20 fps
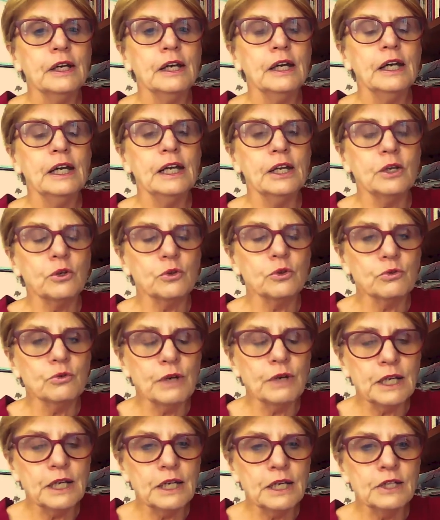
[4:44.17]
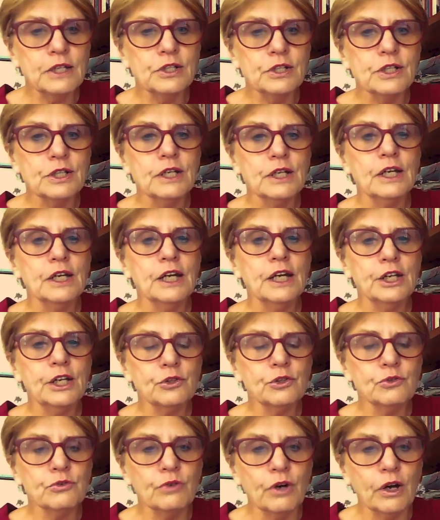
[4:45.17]
he could read, he
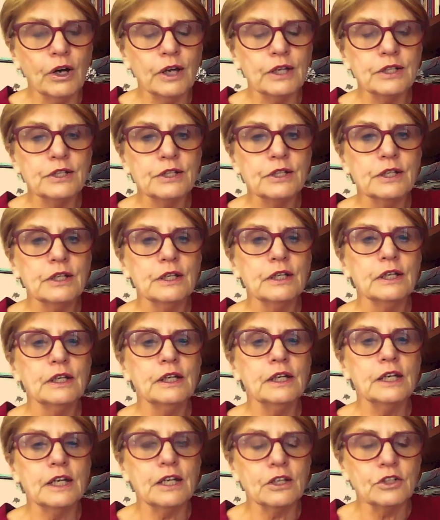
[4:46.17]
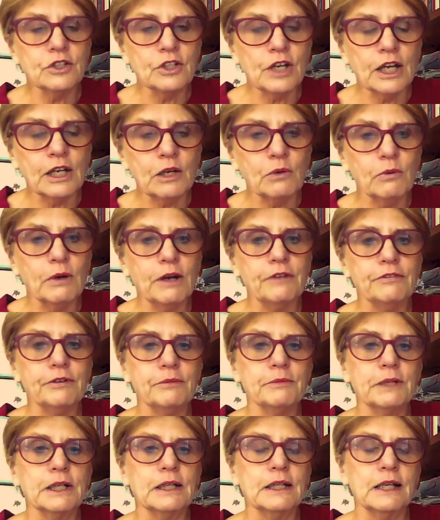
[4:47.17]
could write, he could take away
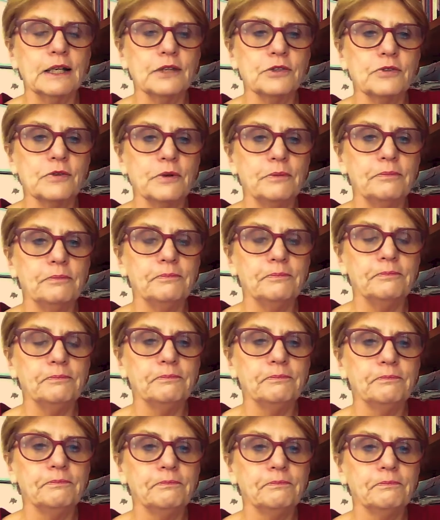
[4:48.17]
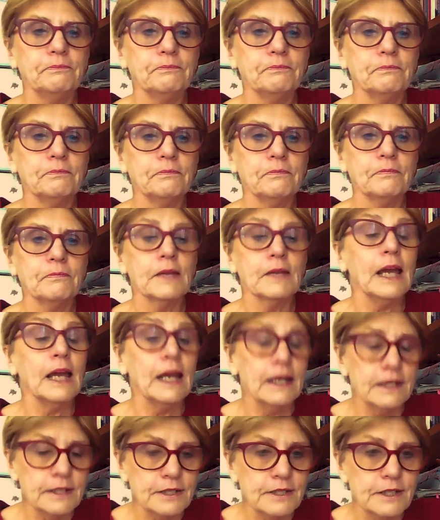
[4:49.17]
from the classroom.
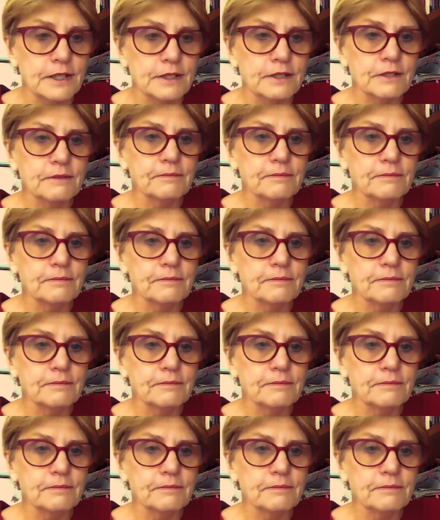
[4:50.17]
And he did.